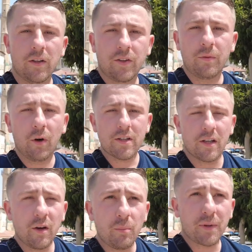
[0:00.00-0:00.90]
Tell you what, there's a
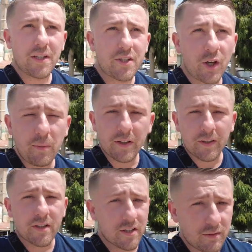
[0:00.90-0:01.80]
little breeze coming,
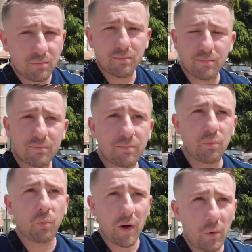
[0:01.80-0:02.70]
it's
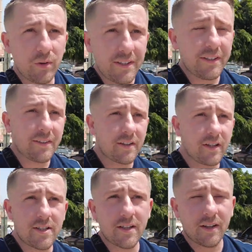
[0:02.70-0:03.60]
well needed,
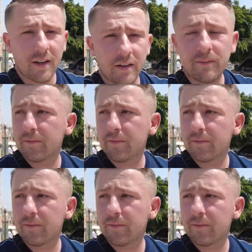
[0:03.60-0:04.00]
let's say that.